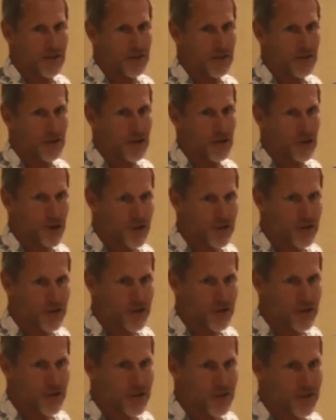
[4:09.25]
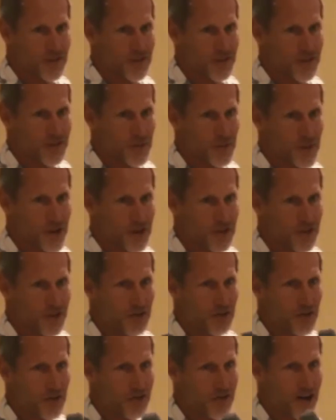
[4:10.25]
to questions, depending on
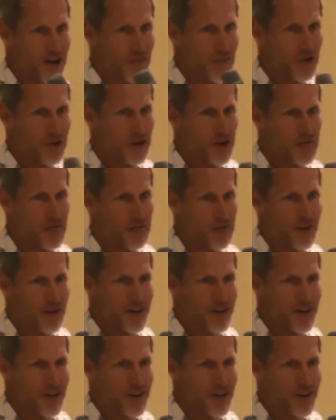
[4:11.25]
what timing you have for